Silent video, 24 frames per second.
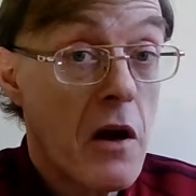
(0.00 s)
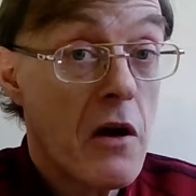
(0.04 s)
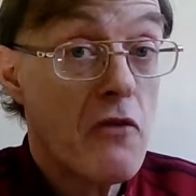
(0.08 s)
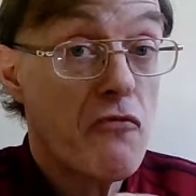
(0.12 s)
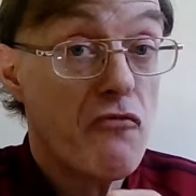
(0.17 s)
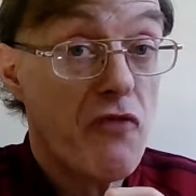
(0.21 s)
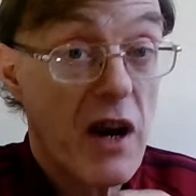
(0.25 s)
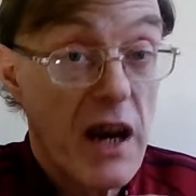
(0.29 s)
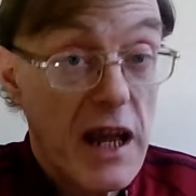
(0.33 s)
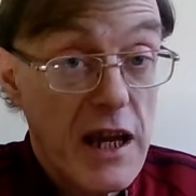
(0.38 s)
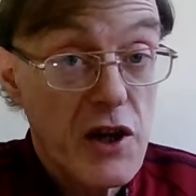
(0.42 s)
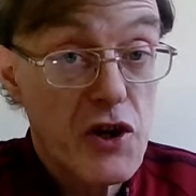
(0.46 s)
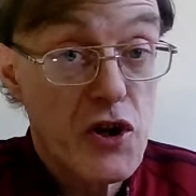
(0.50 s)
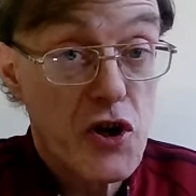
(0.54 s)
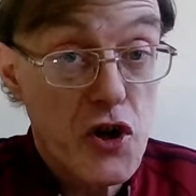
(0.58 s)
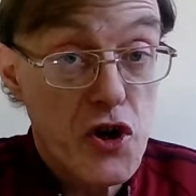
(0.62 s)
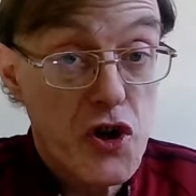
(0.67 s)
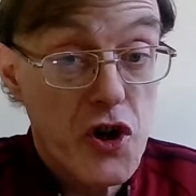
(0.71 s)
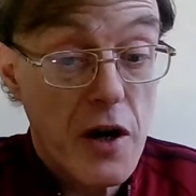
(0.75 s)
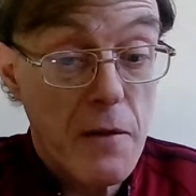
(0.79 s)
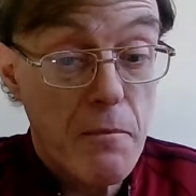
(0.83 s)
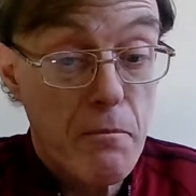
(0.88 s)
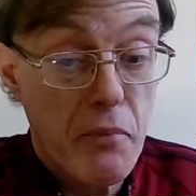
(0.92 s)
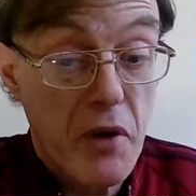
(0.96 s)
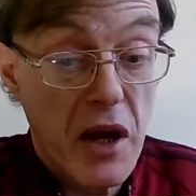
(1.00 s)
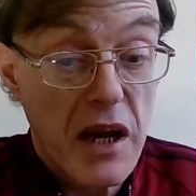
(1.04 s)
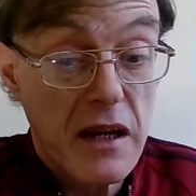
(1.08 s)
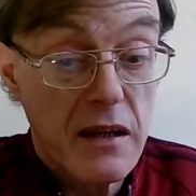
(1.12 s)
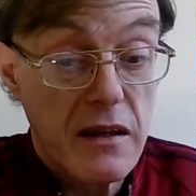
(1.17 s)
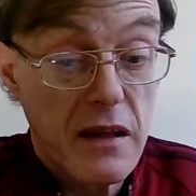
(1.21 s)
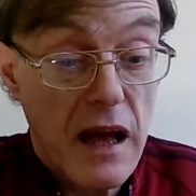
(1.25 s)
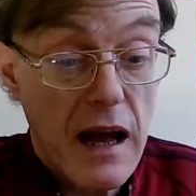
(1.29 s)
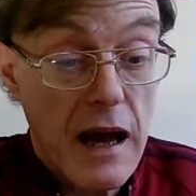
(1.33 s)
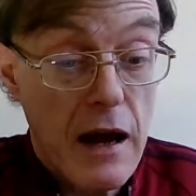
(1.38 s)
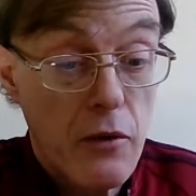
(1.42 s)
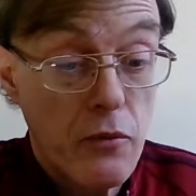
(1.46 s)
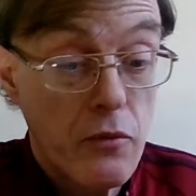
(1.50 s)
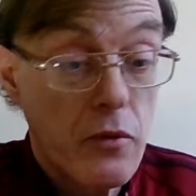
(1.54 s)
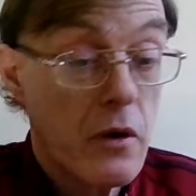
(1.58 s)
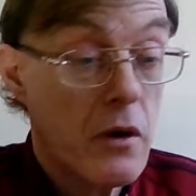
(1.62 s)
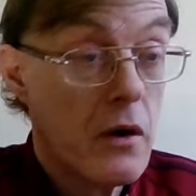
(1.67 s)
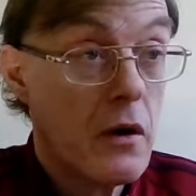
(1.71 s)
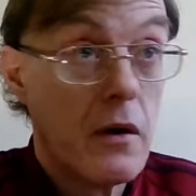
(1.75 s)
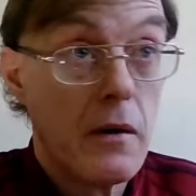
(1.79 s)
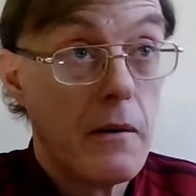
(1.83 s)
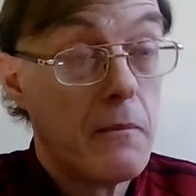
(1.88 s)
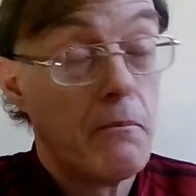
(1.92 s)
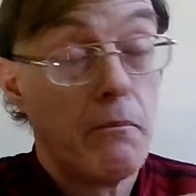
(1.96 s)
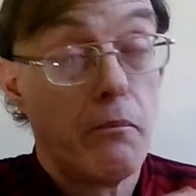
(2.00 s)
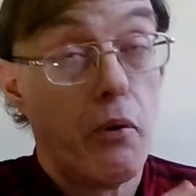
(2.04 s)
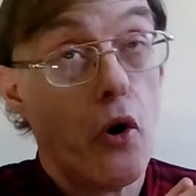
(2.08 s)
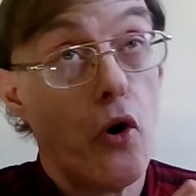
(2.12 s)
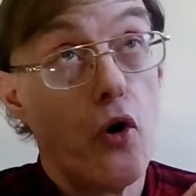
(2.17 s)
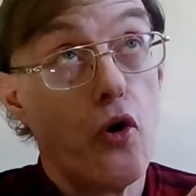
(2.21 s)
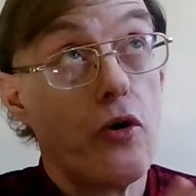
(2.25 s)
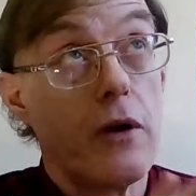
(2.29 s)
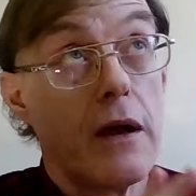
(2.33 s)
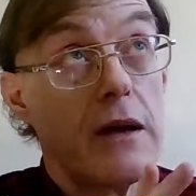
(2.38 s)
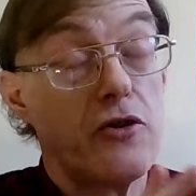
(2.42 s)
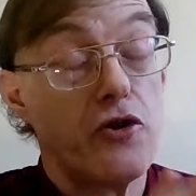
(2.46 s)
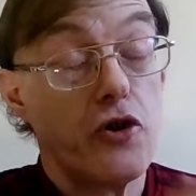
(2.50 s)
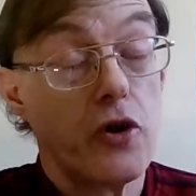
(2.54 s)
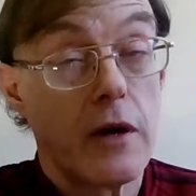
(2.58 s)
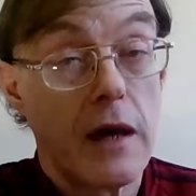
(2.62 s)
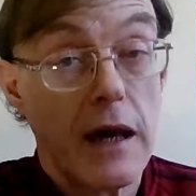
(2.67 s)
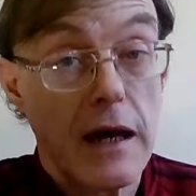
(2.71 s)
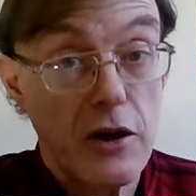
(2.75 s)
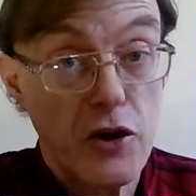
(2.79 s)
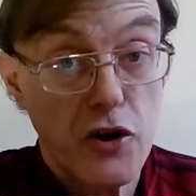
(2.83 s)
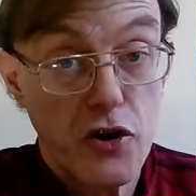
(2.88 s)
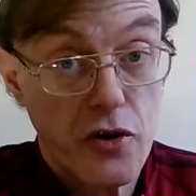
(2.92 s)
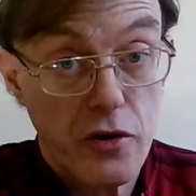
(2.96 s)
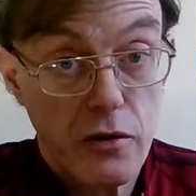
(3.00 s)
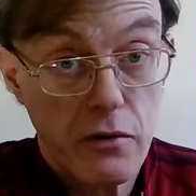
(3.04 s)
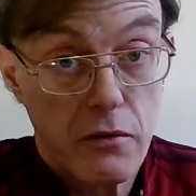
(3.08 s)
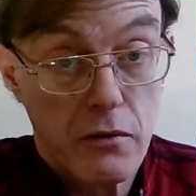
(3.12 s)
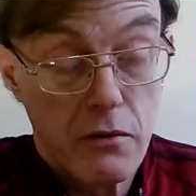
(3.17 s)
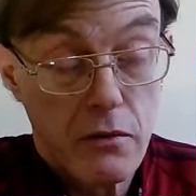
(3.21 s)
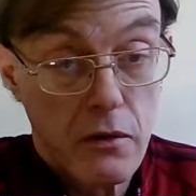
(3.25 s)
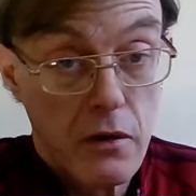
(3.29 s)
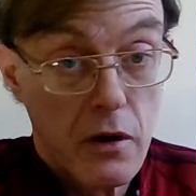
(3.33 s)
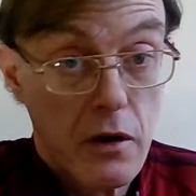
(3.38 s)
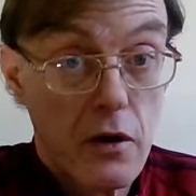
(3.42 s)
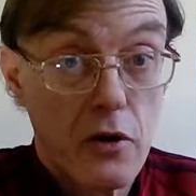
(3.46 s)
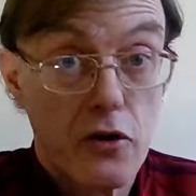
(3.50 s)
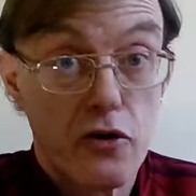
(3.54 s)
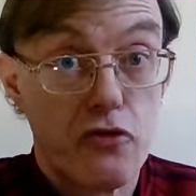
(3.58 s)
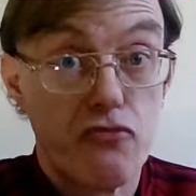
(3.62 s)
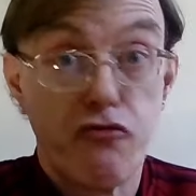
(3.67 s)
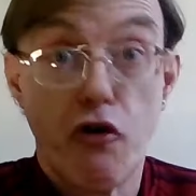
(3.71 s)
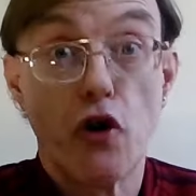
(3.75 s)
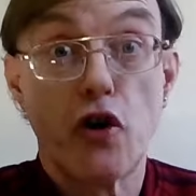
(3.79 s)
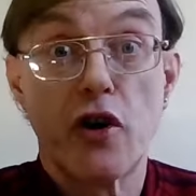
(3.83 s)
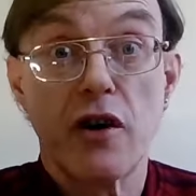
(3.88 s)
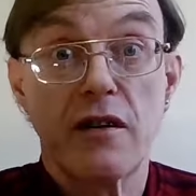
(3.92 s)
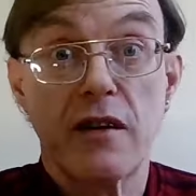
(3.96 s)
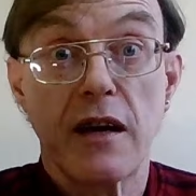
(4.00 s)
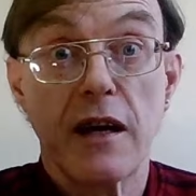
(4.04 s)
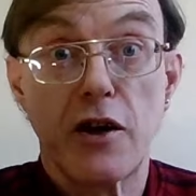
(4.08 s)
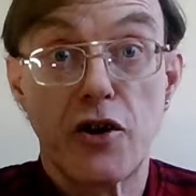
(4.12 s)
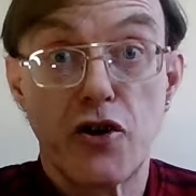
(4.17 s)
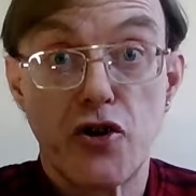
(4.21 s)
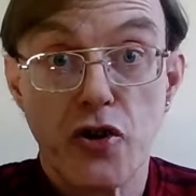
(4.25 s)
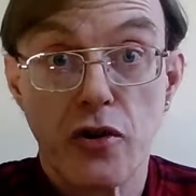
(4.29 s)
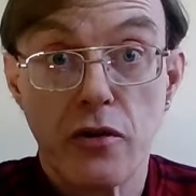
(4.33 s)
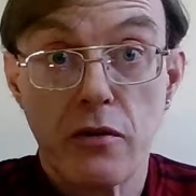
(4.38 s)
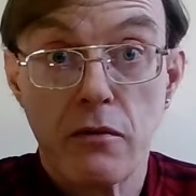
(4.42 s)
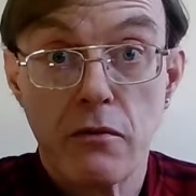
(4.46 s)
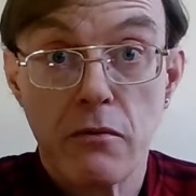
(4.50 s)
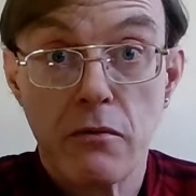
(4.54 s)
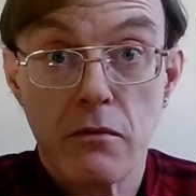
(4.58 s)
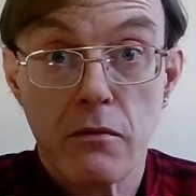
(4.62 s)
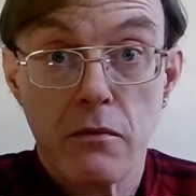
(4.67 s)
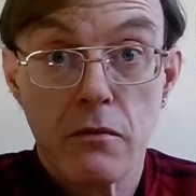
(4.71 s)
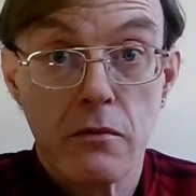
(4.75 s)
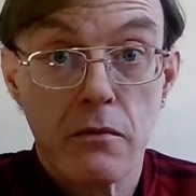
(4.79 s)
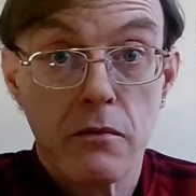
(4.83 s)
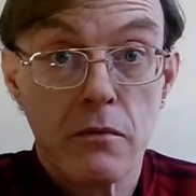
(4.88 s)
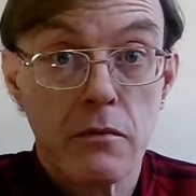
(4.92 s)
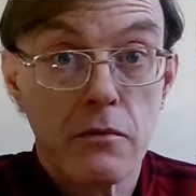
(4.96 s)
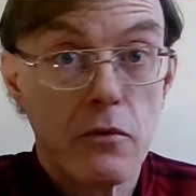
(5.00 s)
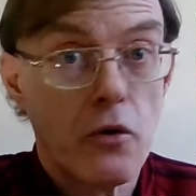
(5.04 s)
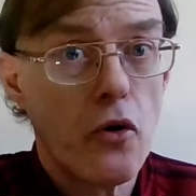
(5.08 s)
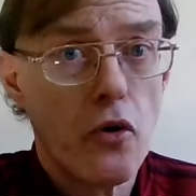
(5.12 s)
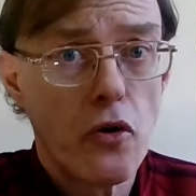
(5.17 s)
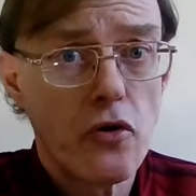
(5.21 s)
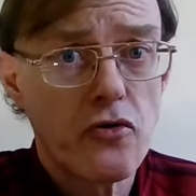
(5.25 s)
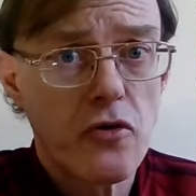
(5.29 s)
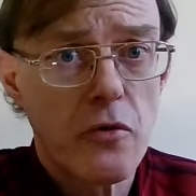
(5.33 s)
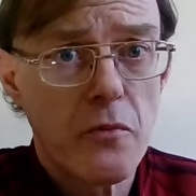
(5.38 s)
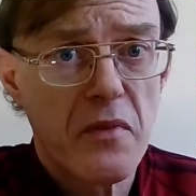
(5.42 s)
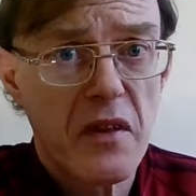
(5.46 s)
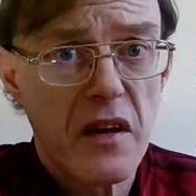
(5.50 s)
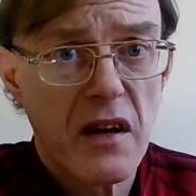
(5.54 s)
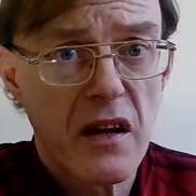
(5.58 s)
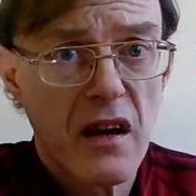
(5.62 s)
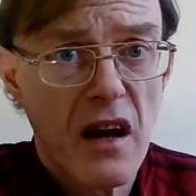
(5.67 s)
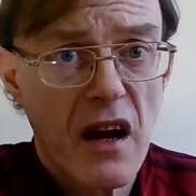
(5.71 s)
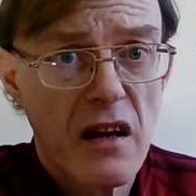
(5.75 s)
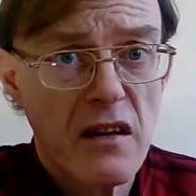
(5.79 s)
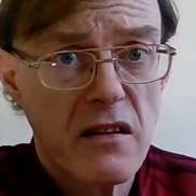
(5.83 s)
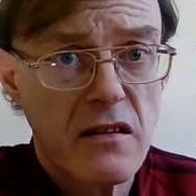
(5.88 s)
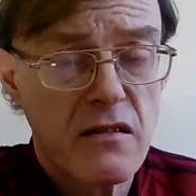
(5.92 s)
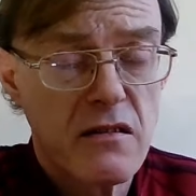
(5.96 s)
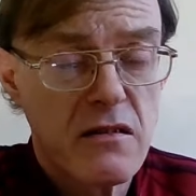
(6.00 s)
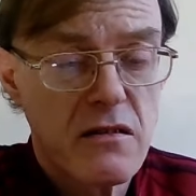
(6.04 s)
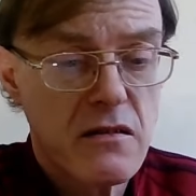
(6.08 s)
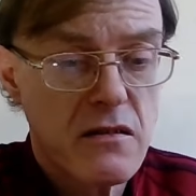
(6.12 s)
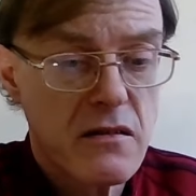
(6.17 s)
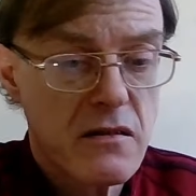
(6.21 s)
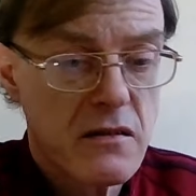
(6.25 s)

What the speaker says: relationship breakdown, poor education, drug addiction, or something else.